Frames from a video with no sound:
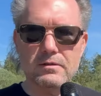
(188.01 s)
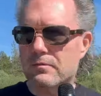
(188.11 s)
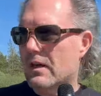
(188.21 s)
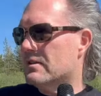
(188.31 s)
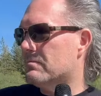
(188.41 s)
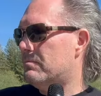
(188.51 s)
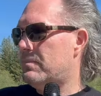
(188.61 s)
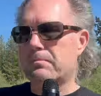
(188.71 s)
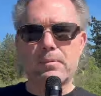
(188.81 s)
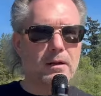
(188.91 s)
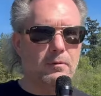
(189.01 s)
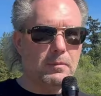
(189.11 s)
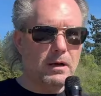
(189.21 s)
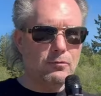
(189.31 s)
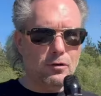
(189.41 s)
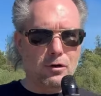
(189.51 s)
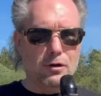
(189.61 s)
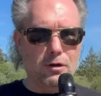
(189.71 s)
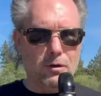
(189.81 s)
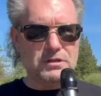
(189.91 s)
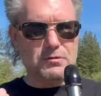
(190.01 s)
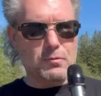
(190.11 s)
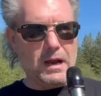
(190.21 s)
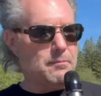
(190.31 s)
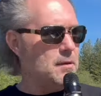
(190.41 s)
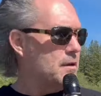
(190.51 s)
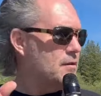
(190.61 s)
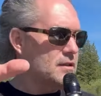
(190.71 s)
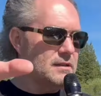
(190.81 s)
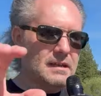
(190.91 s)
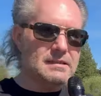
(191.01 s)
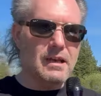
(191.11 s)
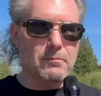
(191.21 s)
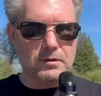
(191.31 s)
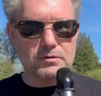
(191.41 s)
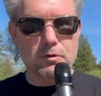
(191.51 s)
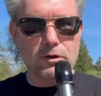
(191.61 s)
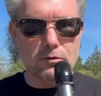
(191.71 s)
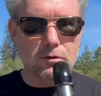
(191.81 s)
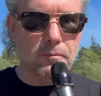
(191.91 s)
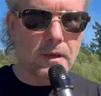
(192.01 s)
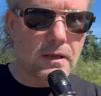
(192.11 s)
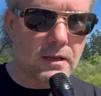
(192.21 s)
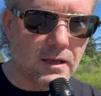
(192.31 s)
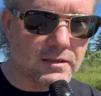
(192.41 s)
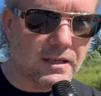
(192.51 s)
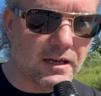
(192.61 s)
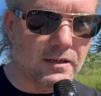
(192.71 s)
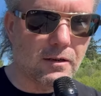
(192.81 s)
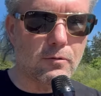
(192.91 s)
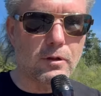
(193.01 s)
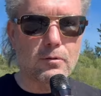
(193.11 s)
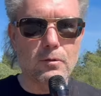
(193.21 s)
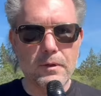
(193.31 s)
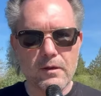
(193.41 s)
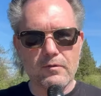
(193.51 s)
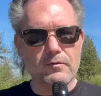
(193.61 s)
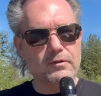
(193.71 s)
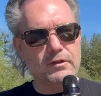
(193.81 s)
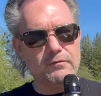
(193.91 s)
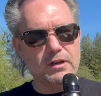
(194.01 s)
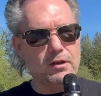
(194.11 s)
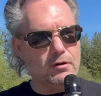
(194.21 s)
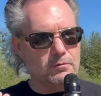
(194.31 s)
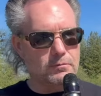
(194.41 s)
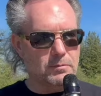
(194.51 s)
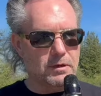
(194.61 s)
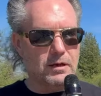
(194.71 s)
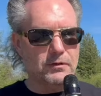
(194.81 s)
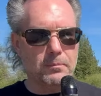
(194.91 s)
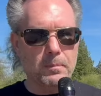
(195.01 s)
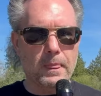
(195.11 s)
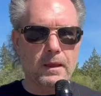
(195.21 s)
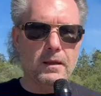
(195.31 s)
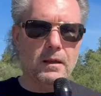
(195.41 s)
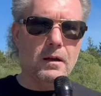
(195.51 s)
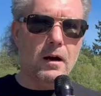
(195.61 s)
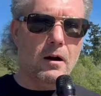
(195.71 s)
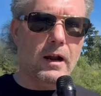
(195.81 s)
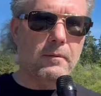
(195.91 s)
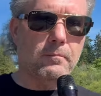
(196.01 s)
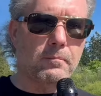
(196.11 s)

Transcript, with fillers: Some guy just big bike went by, almost rammed me, but he was on that side. That was pretty cool. He just kind of did a really cool thing. It was, on video, would have been awesome. All right.